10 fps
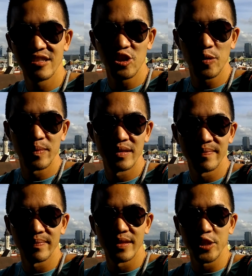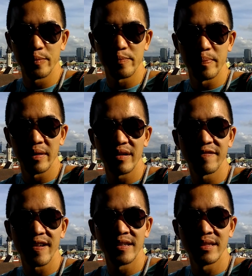a lot cheaper. The cheapest beer
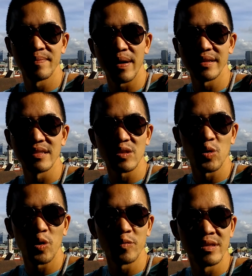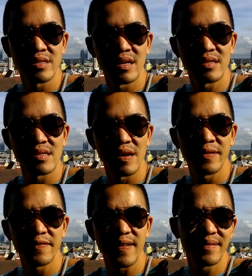I found at the, at the store was uh,
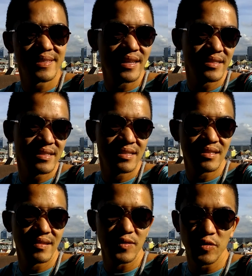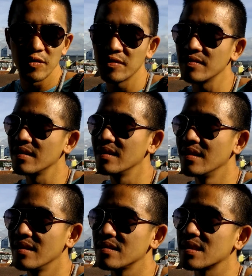75 cents euro,
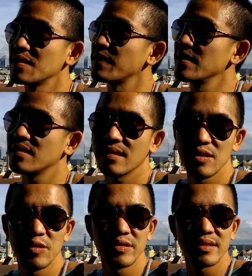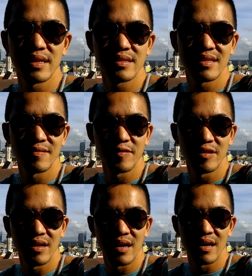75 euro cents
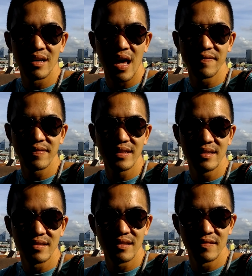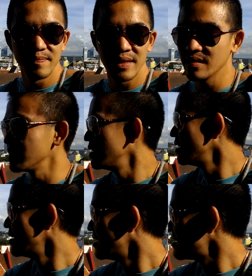for uh, half a liter of beer.
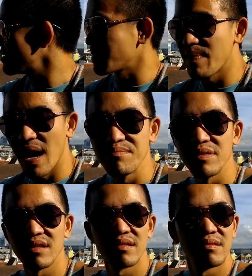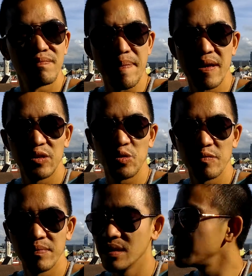It wasn't bad beer. Maybe I'll
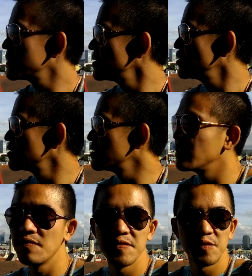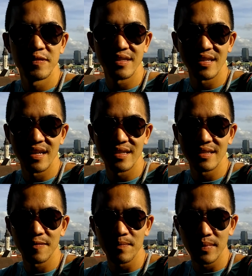do maybe I'll do a review of it tonight.
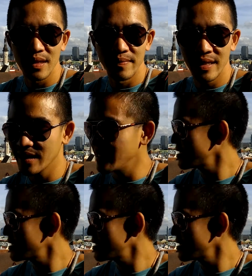But in any